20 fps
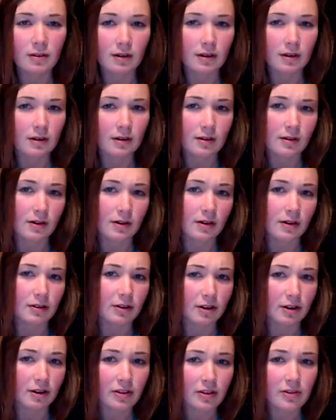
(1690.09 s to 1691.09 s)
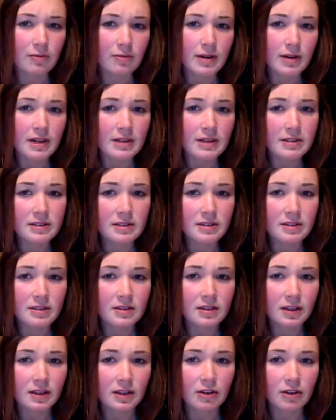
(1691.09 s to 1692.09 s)
are there other ways? You
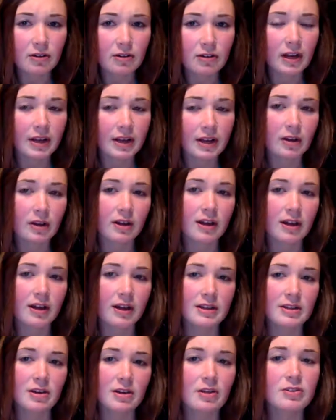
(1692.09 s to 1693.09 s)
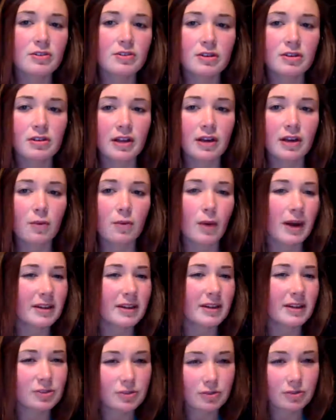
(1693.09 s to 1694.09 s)
know, like, and also like, why did you
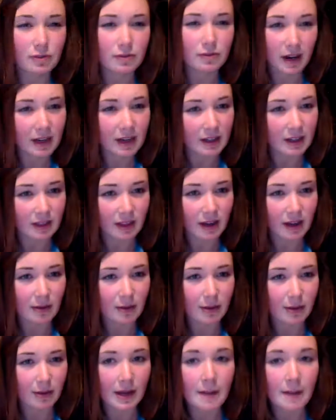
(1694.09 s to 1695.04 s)
divide it that way?